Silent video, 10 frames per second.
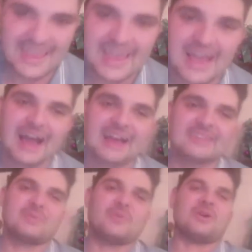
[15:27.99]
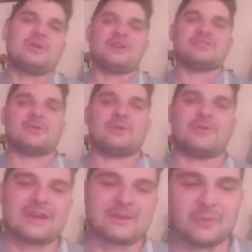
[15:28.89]
Hines Ward also
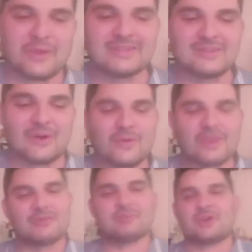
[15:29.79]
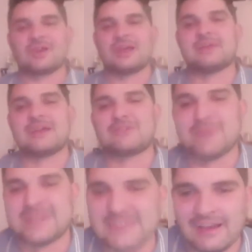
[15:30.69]
wins the only football game to ever be
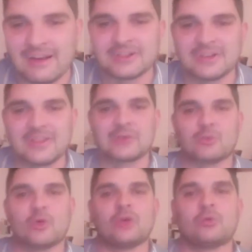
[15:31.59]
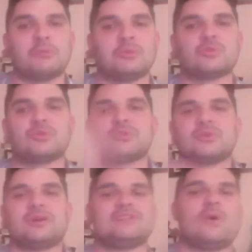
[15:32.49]
decided under Royal Rumble rules,
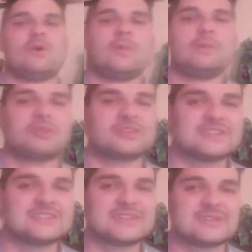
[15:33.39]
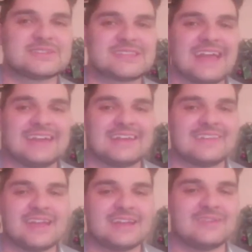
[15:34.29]
where he's the only person still standing at
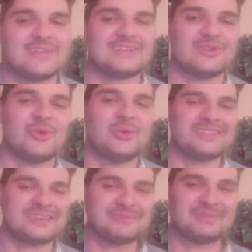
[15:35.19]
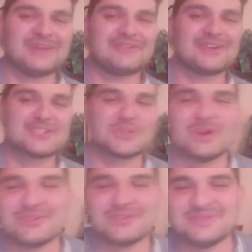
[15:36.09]
the end of it. So he wins it by virtue
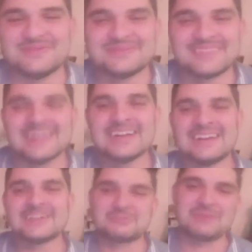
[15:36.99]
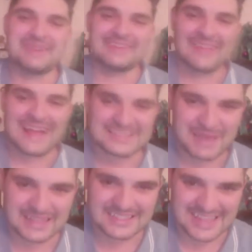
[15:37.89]
of just being the last
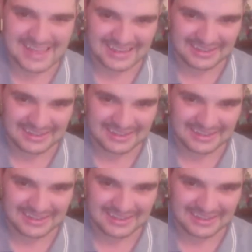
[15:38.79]
man standing.